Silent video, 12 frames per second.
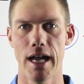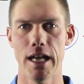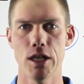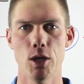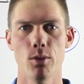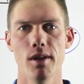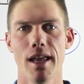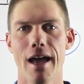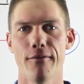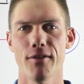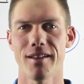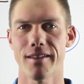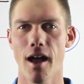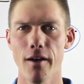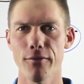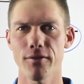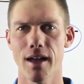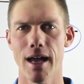and you will have a
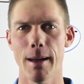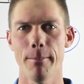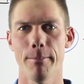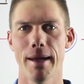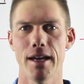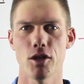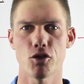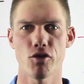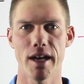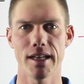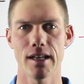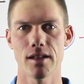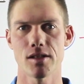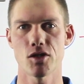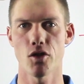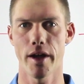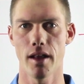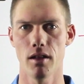tough time penetrating the
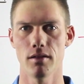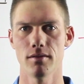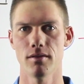soil.